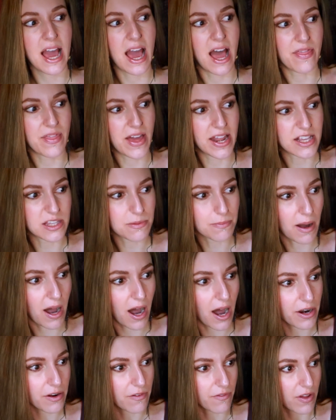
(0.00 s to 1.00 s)
And that is
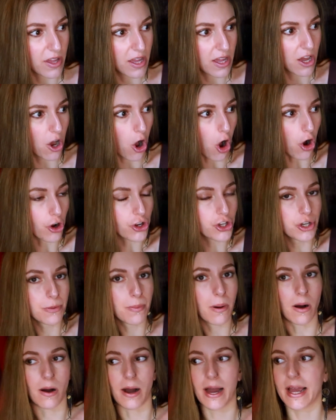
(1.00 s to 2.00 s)
part of
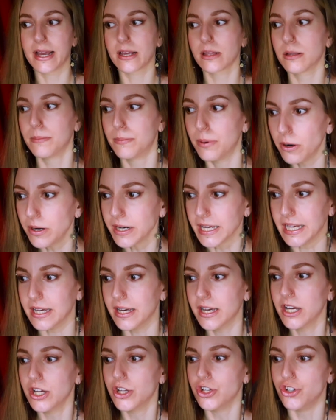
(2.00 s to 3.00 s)
occupying the body,
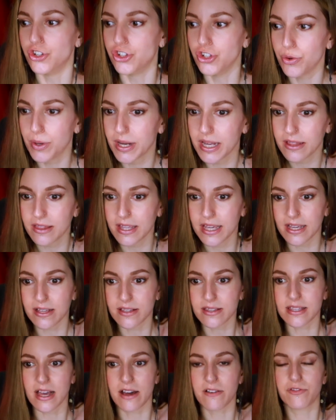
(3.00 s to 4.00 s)
doing
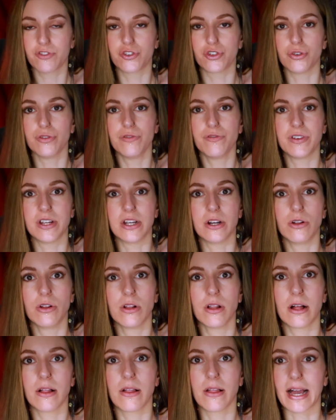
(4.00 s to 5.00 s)
things that do
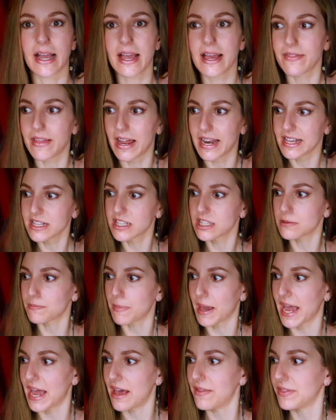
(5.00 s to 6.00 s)
feel like that
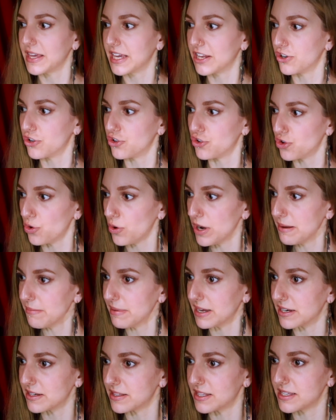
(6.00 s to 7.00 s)
expand the enjoyment.